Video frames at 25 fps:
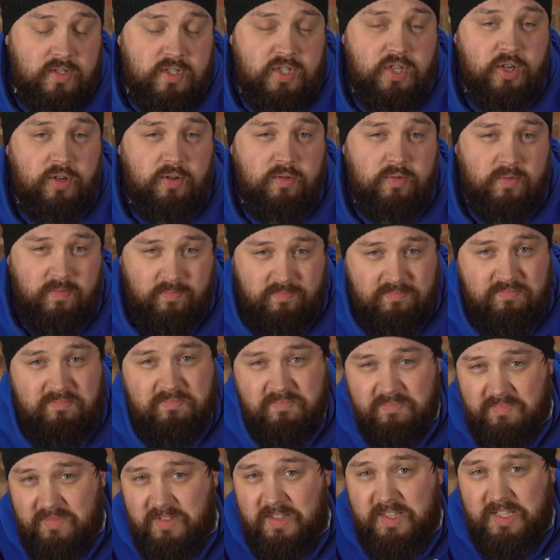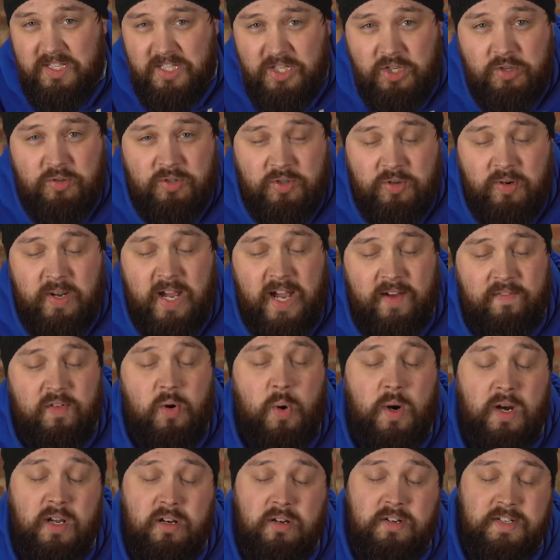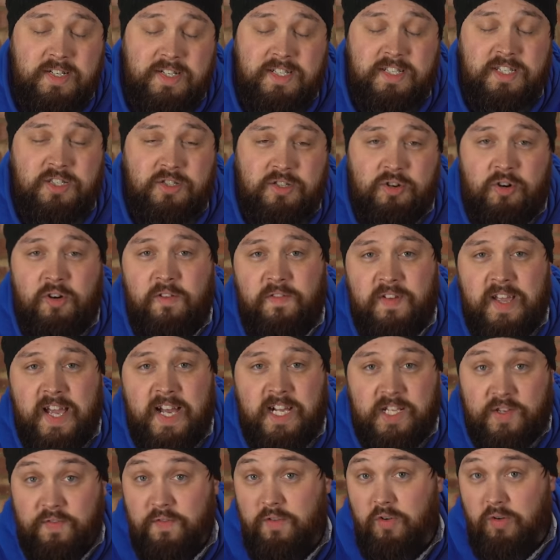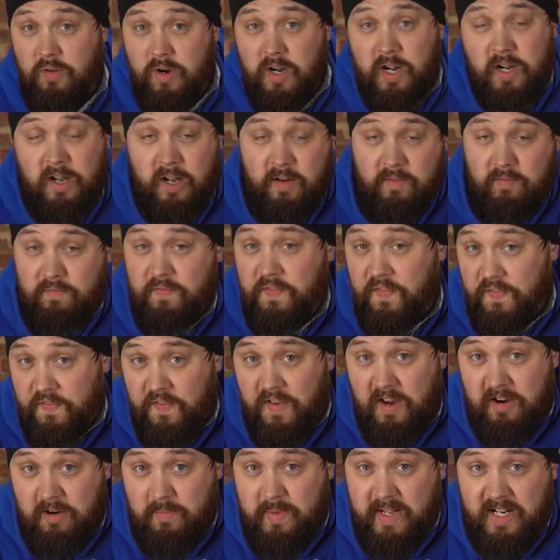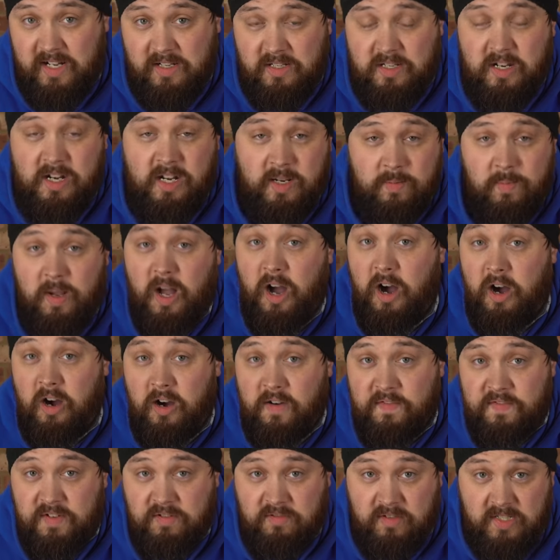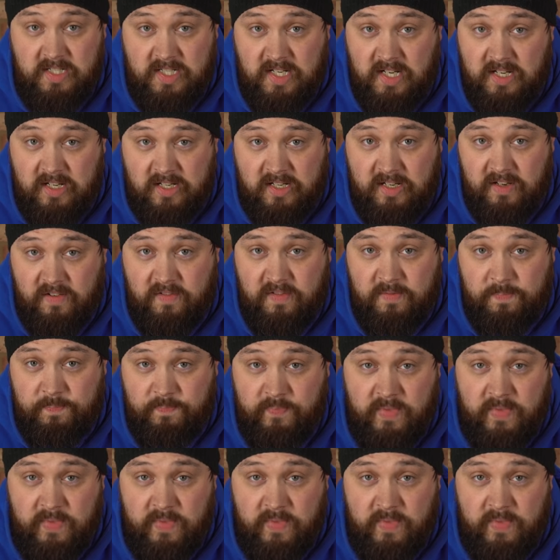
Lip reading: So you do have quite a lot of dissolved gas for a fair amount of time after a dive.